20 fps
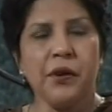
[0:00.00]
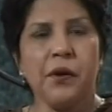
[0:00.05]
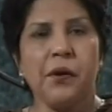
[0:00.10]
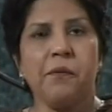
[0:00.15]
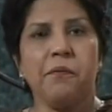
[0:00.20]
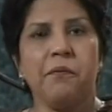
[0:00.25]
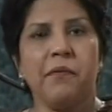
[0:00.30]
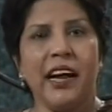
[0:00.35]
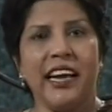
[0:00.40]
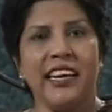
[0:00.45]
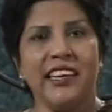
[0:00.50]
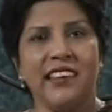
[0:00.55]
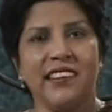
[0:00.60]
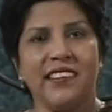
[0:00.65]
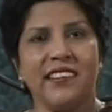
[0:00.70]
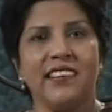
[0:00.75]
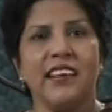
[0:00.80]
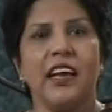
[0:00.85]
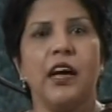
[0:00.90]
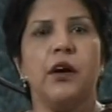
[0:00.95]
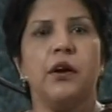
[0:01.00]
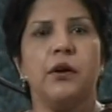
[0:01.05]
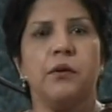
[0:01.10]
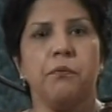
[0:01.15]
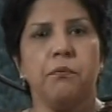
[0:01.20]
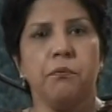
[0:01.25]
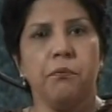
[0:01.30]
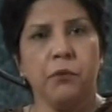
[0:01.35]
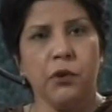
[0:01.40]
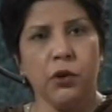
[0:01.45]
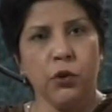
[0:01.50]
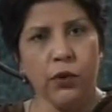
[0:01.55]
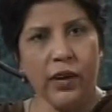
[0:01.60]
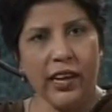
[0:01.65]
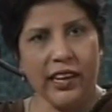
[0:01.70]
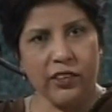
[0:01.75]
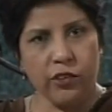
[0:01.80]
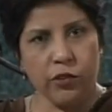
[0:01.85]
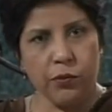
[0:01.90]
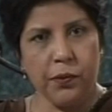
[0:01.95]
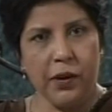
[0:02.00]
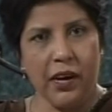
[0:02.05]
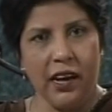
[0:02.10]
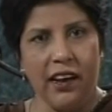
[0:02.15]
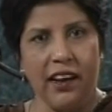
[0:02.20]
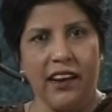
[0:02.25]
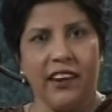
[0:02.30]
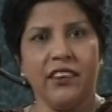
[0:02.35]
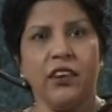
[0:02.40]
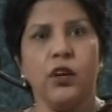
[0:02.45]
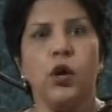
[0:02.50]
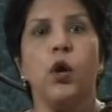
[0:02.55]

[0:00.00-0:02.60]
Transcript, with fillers: minus mu x bar